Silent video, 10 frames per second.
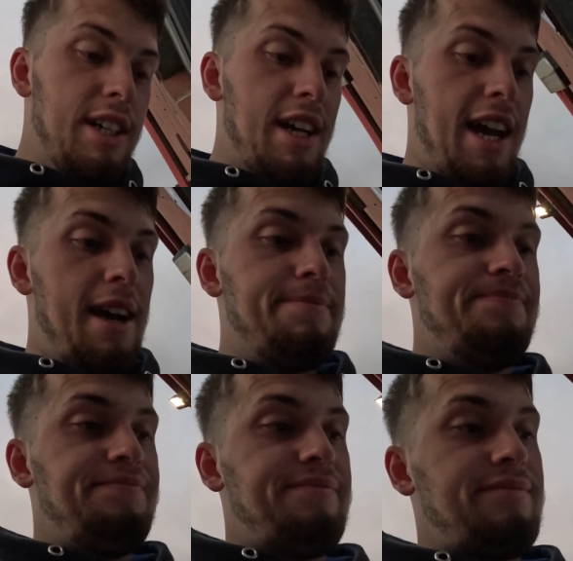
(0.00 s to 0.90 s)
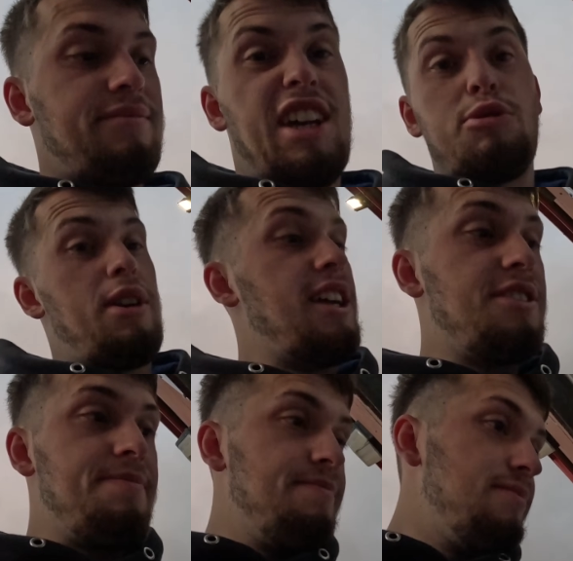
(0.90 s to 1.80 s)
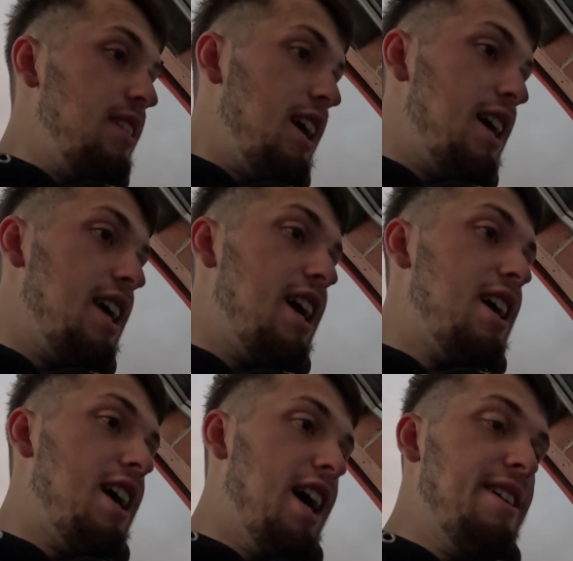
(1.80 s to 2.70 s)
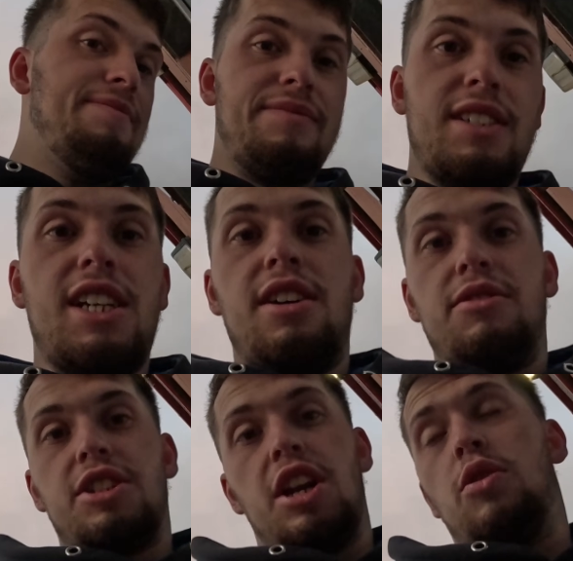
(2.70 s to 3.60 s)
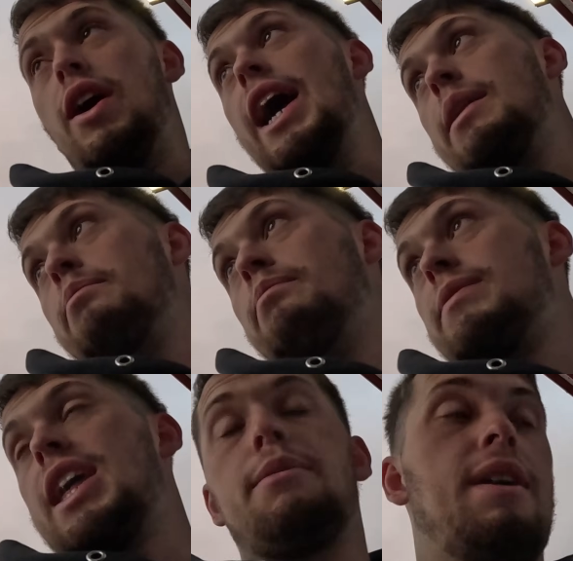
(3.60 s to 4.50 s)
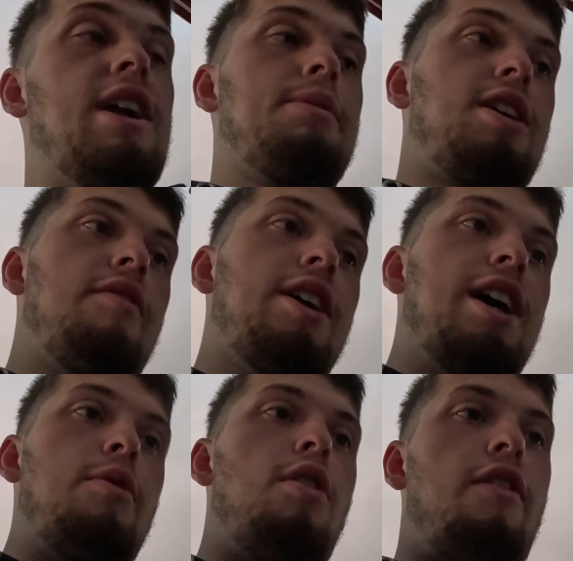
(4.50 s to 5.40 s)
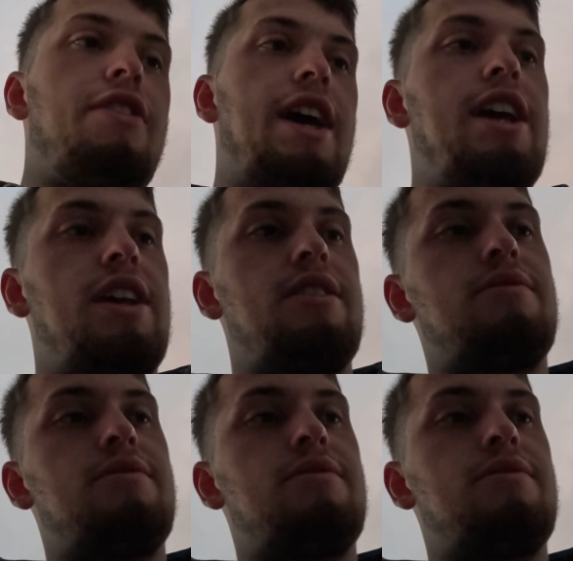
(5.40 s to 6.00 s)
Um, that's what it is. And uh, aye, just going to go ahead and get the mirror cover out of the